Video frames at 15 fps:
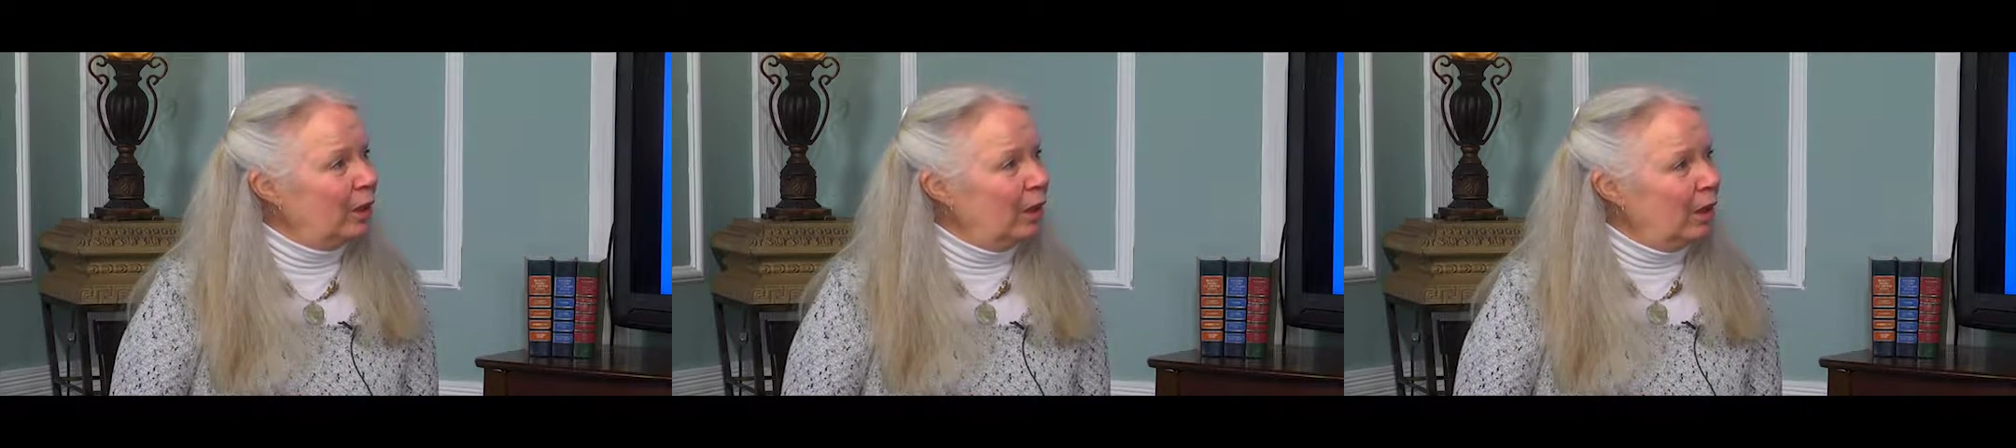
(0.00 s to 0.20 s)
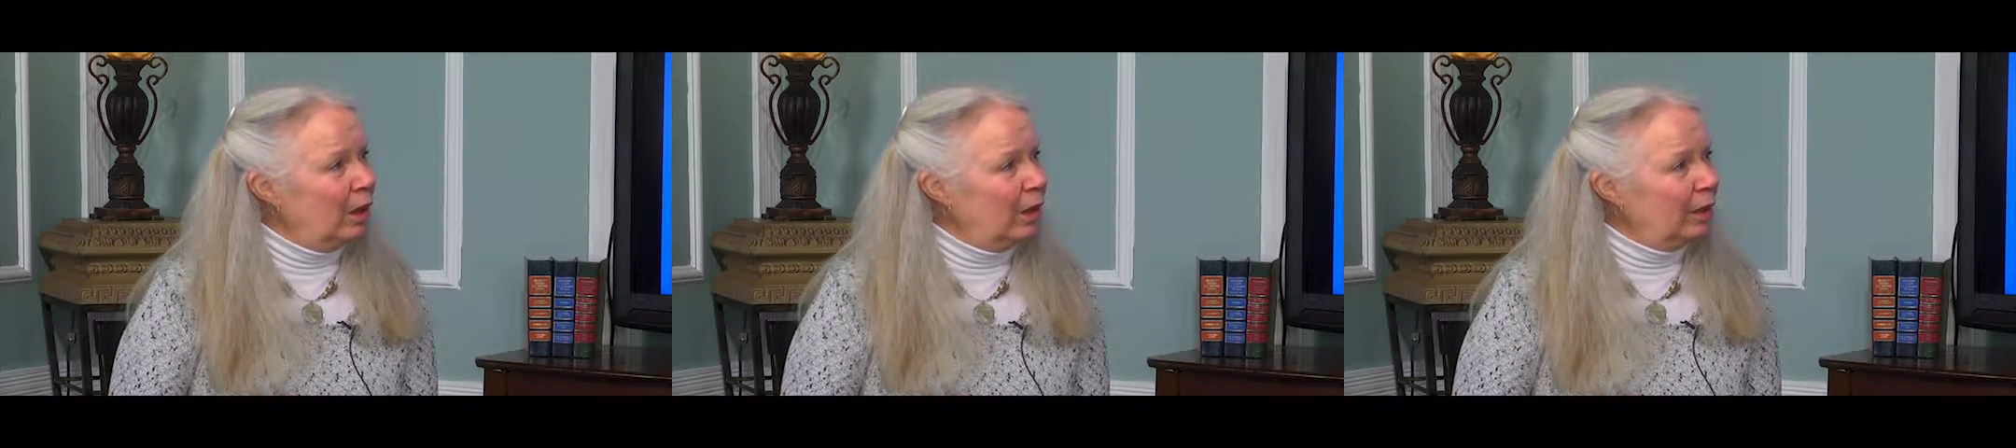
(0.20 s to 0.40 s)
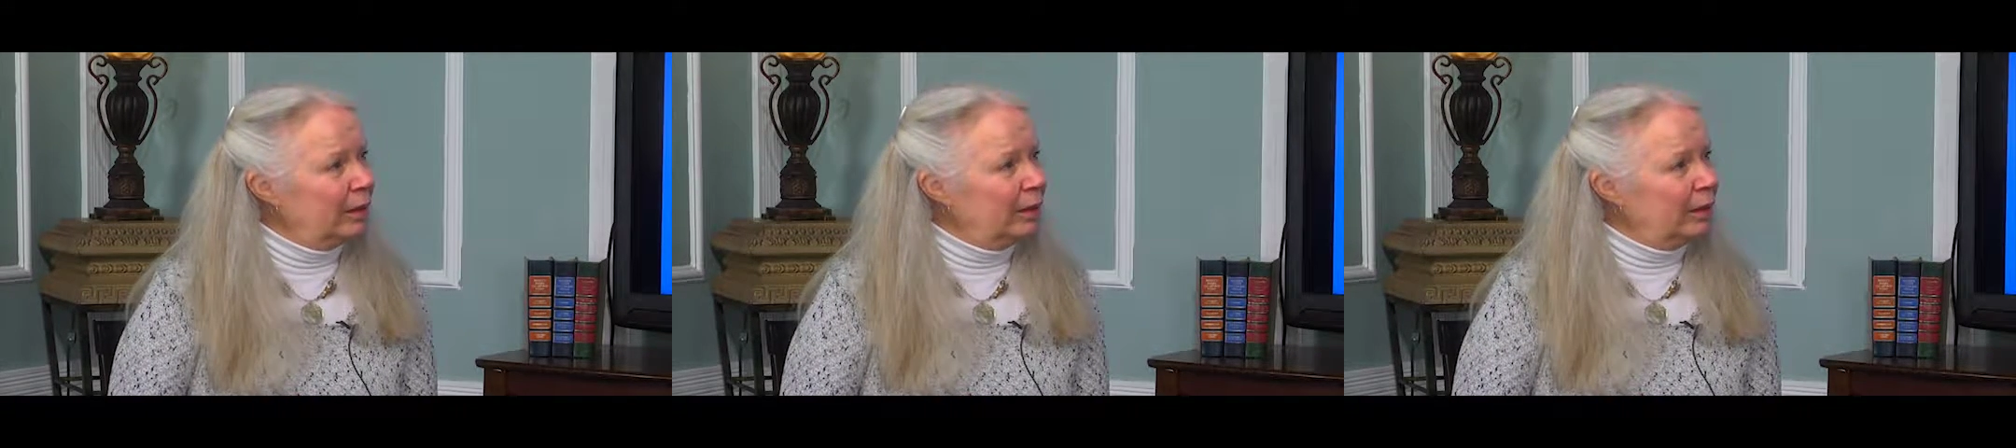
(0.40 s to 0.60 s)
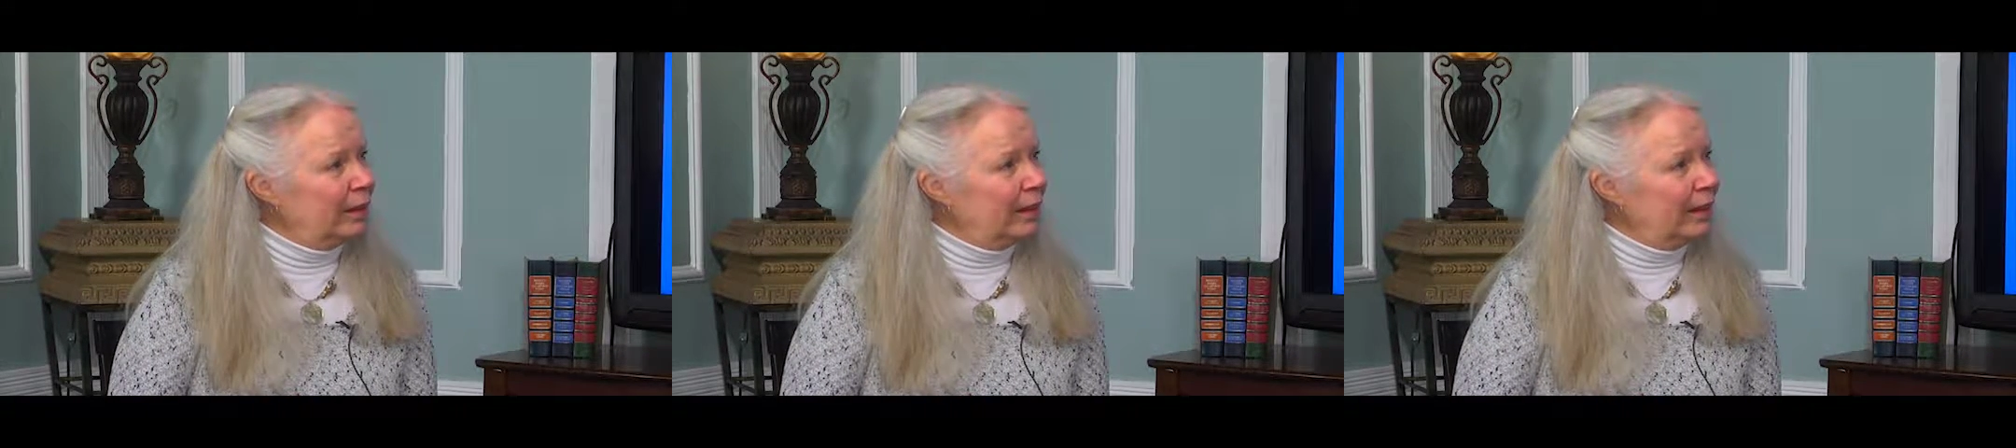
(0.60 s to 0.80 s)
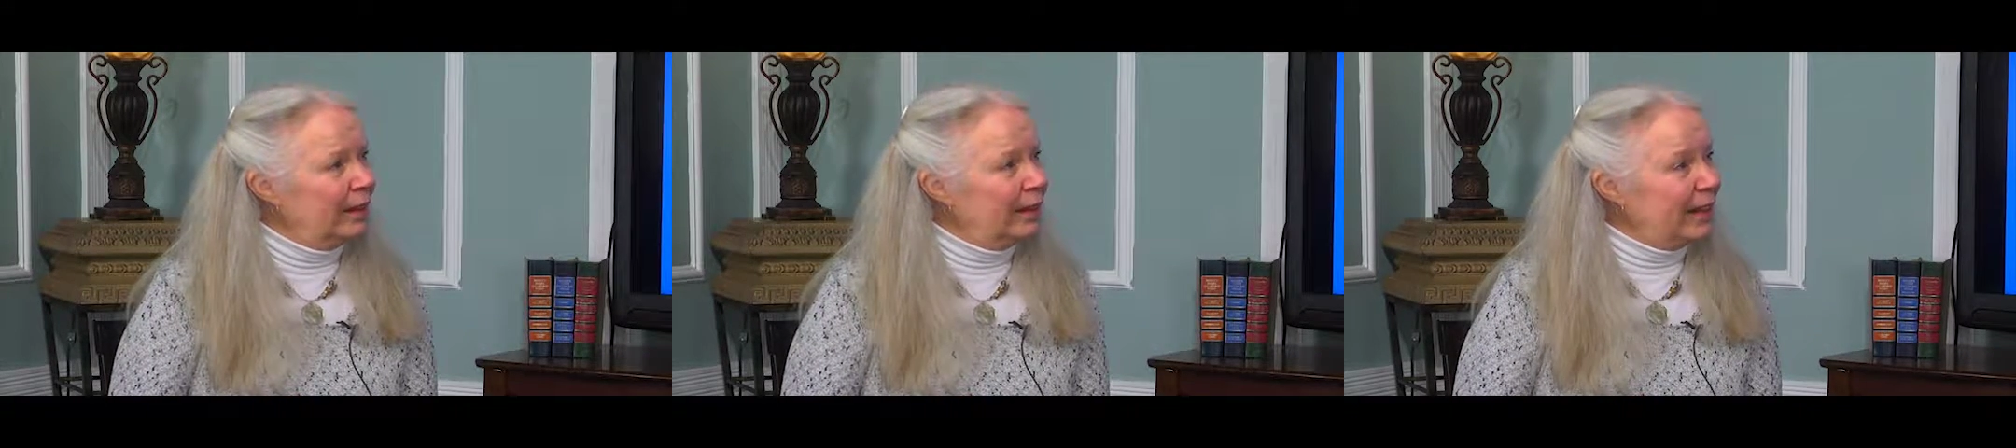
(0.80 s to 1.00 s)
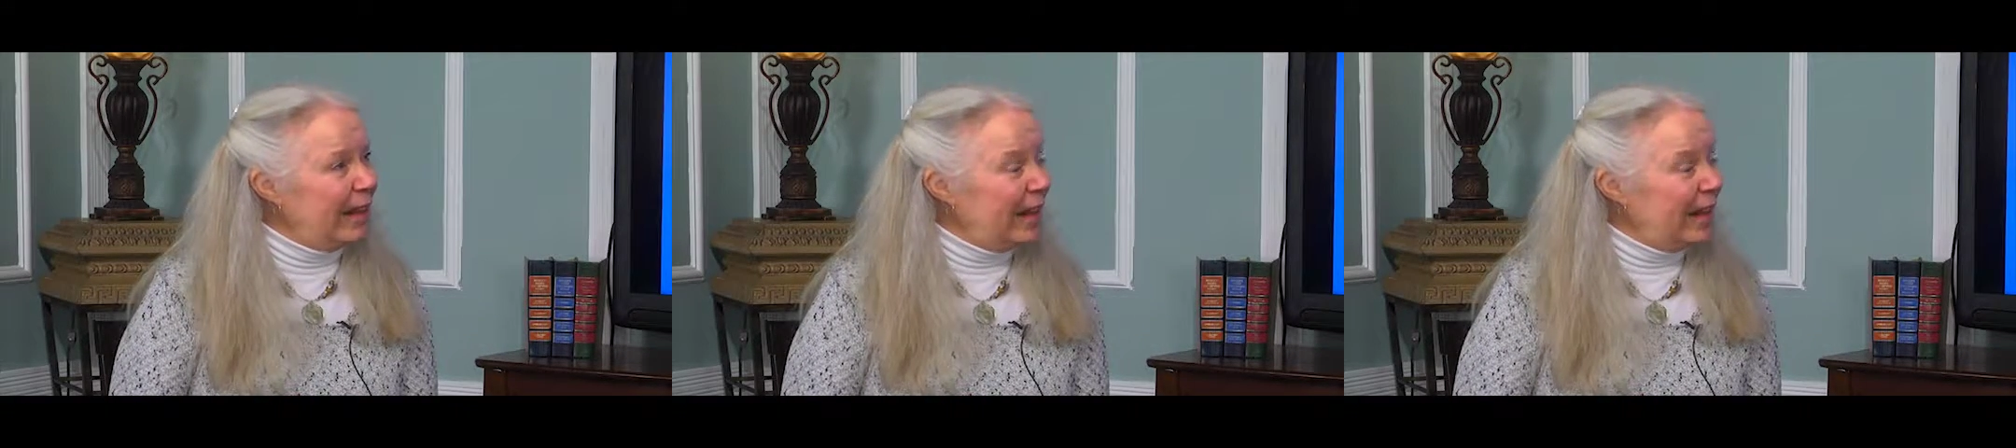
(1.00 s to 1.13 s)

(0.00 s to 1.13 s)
on in the